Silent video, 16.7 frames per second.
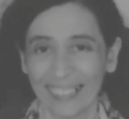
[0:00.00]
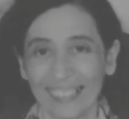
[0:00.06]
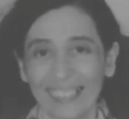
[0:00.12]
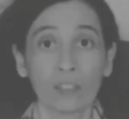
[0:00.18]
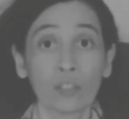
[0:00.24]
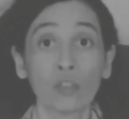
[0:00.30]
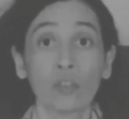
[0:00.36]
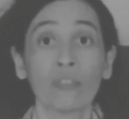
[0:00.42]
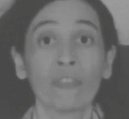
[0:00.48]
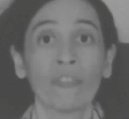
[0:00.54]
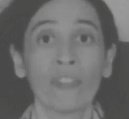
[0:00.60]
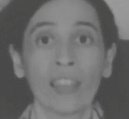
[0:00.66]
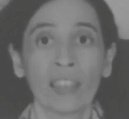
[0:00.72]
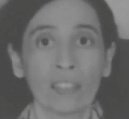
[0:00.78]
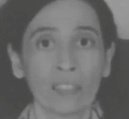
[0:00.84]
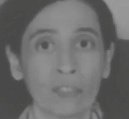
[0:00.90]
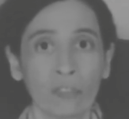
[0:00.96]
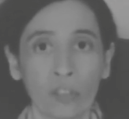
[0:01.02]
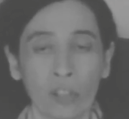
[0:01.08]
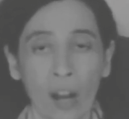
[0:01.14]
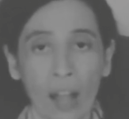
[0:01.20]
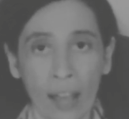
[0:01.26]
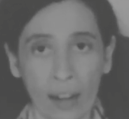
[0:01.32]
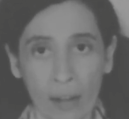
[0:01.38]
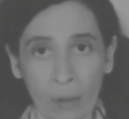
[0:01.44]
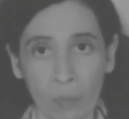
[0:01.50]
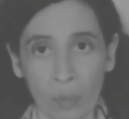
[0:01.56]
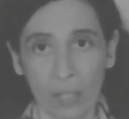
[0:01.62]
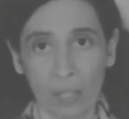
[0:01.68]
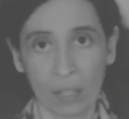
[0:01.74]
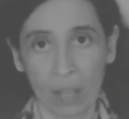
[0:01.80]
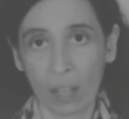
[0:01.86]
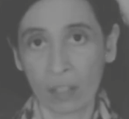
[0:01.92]
So faith for Arabs
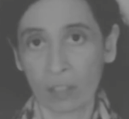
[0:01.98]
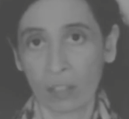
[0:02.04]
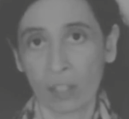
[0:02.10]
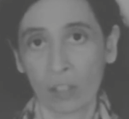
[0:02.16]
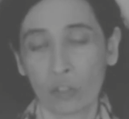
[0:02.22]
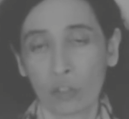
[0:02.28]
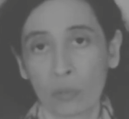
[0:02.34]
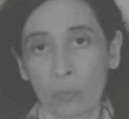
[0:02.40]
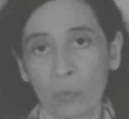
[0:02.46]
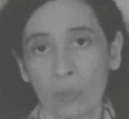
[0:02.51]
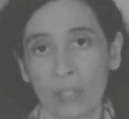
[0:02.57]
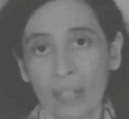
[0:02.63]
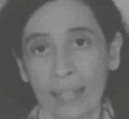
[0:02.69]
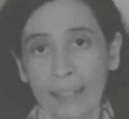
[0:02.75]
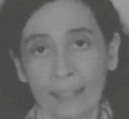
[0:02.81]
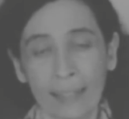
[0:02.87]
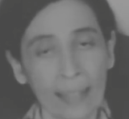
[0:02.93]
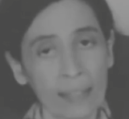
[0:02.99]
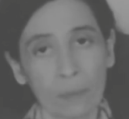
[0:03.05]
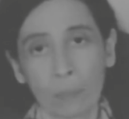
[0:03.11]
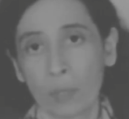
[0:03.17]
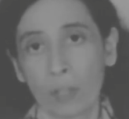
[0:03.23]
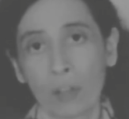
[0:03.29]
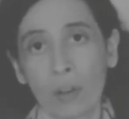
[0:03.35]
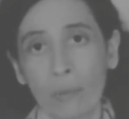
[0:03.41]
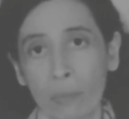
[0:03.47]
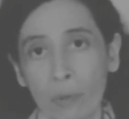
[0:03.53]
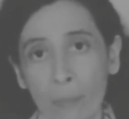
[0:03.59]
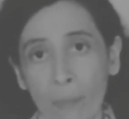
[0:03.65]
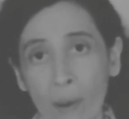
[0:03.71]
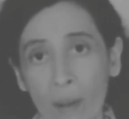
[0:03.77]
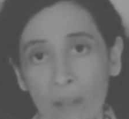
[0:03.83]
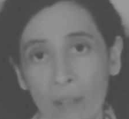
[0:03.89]
is untouchable and can't be
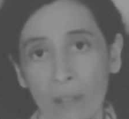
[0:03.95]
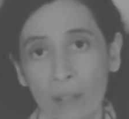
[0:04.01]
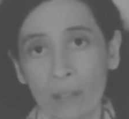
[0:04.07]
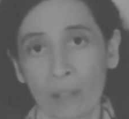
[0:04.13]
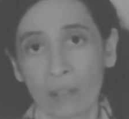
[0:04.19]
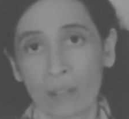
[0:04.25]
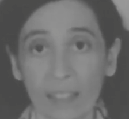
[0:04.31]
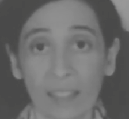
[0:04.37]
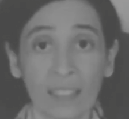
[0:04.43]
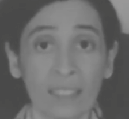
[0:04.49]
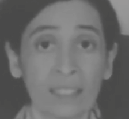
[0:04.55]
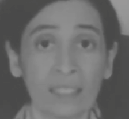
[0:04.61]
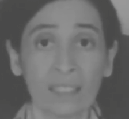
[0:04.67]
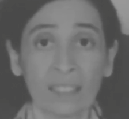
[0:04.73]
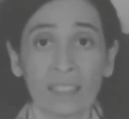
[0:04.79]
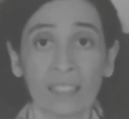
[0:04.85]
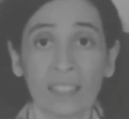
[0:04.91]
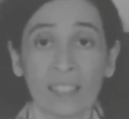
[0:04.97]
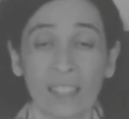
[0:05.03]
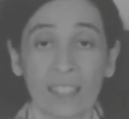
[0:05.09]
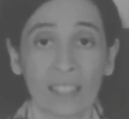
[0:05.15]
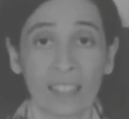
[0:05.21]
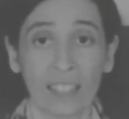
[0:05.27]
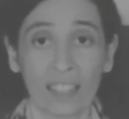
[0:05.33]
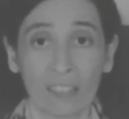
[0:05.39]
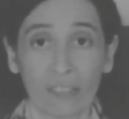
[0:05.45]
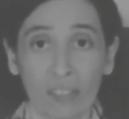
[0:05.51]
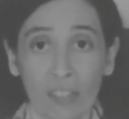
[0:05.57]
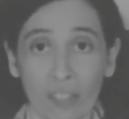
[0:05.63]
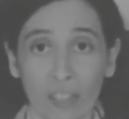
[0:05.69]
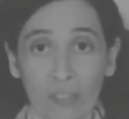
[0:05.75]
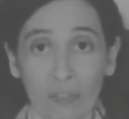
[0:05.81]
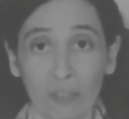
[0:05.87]
compromised. I didn't read the satanic
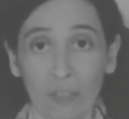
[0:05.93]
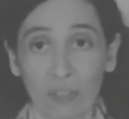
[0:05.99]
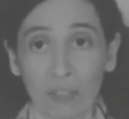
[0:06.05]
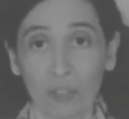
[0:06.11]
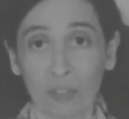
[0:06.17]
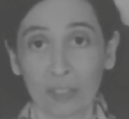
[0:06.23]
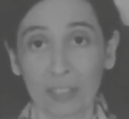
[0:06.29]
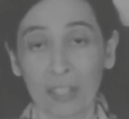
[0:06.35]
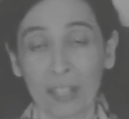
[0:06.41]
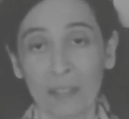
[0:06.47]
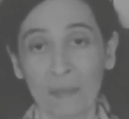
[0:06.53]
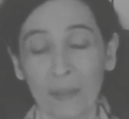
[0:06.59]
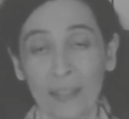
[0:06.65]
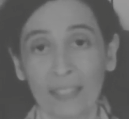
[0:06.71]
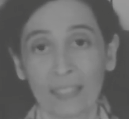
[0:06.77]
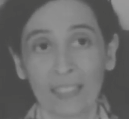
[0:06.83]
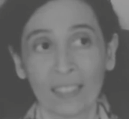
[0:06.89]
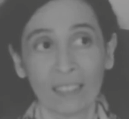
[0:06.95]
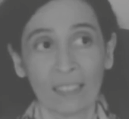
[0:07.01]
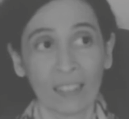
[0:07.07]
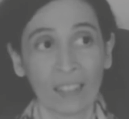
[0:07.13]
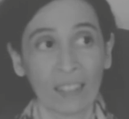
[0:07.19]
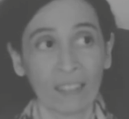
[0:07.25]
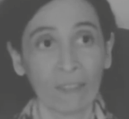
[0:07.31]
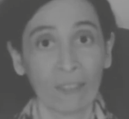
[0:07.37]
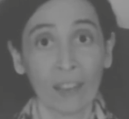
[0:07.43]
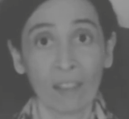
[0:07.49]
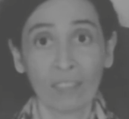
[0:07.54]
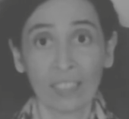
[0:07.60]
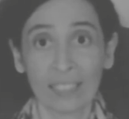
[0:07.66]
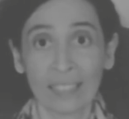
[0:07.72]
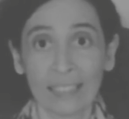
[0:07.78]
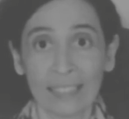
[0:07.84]
verses for a long time, and then I
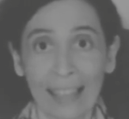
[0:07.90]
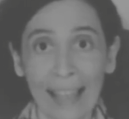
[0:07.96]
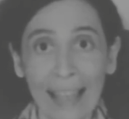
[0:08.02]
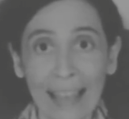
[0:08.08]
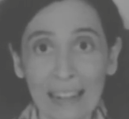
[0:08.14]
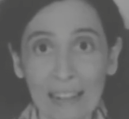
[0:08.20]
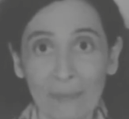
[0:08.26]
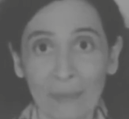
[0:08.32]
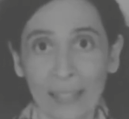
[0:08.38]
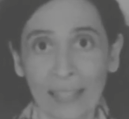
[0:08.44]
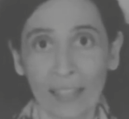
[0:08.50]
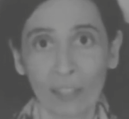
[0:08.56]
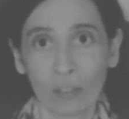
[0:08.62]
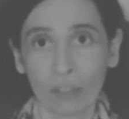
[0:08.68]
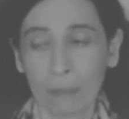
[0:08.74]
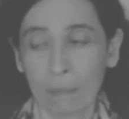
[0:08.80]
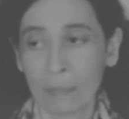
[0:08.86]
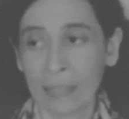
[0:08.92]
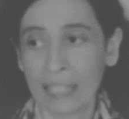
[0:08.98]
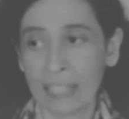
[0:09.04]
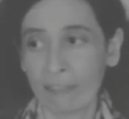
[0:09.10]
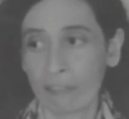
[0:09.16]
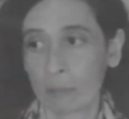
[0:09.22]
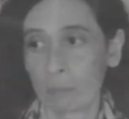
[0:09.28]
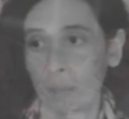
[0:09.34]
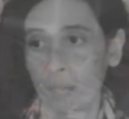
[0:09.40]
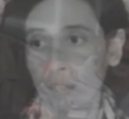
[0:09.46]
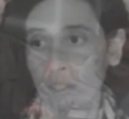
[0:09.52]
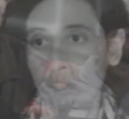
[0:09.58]
found it in Arabic. I couldn't believe it because